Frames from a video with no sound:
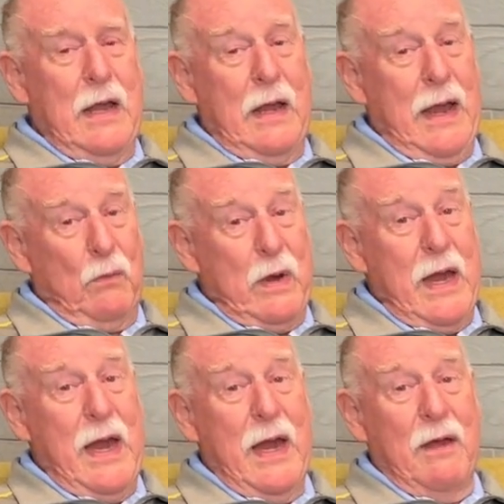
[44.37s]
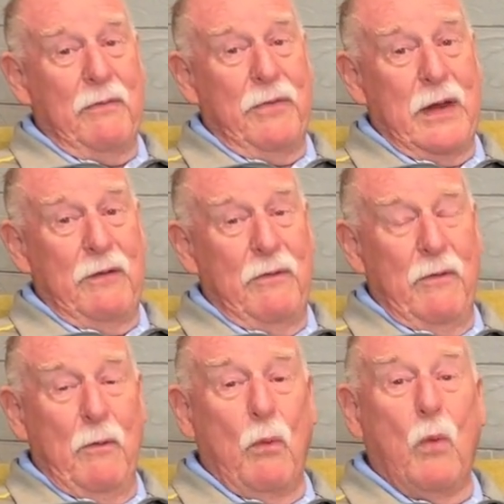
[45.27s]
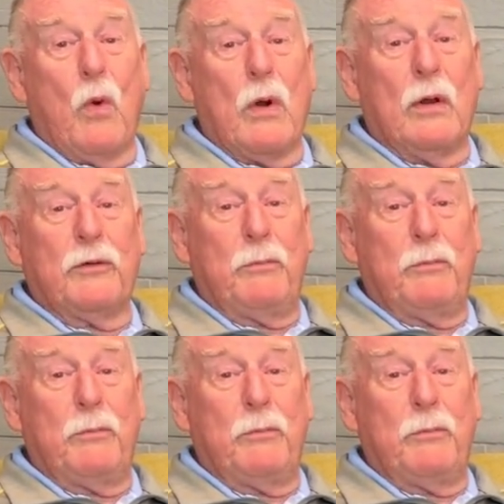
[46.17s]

And we have the world's